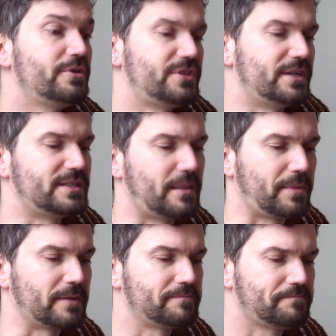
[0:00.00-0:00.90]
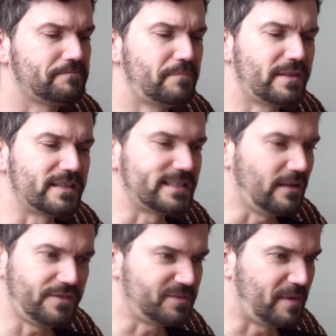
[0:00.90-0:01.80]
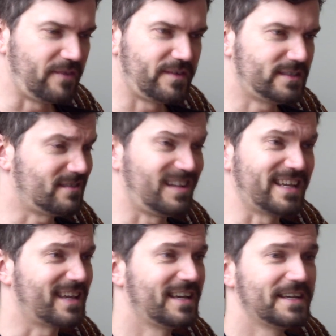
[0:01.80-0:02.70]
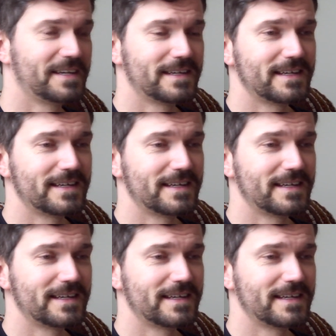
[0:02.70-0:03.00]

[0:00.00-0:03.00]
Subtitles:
pushed into something. But the selfish benefits are like